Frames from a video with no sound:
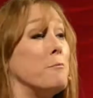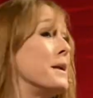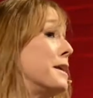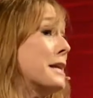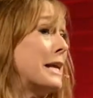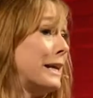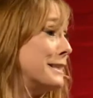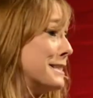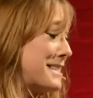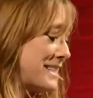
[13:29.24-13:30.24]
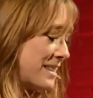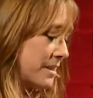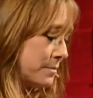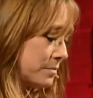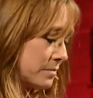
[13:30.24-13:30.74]
of beginnings,
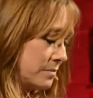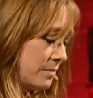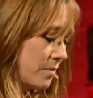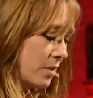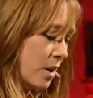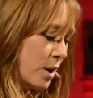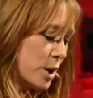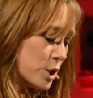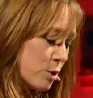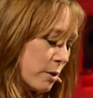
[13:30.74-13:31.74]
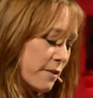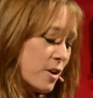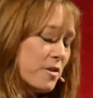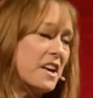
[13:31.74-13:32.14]
to reveal